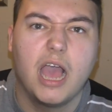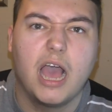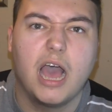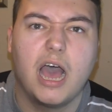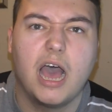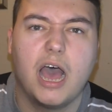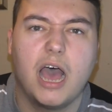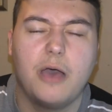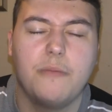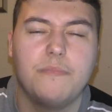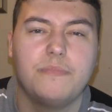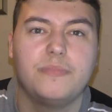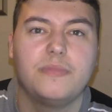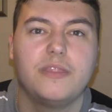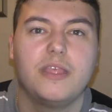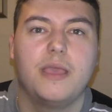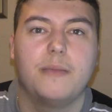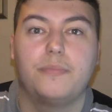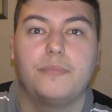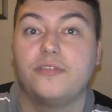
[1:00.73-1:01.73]
Um,
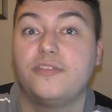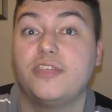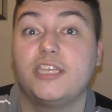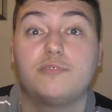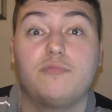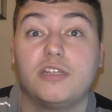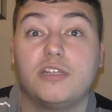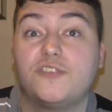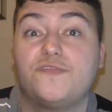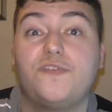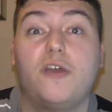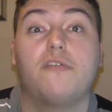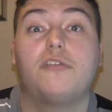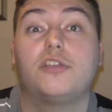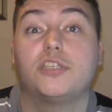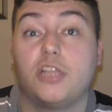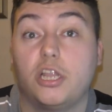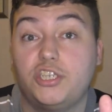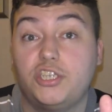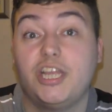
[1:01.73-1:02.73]
but this one's
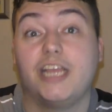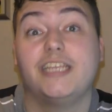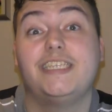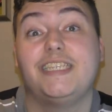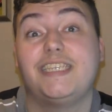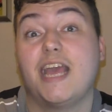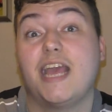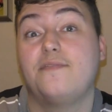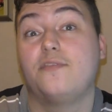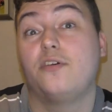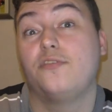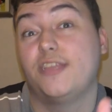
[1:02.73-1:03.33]
focused on Jersey Devil.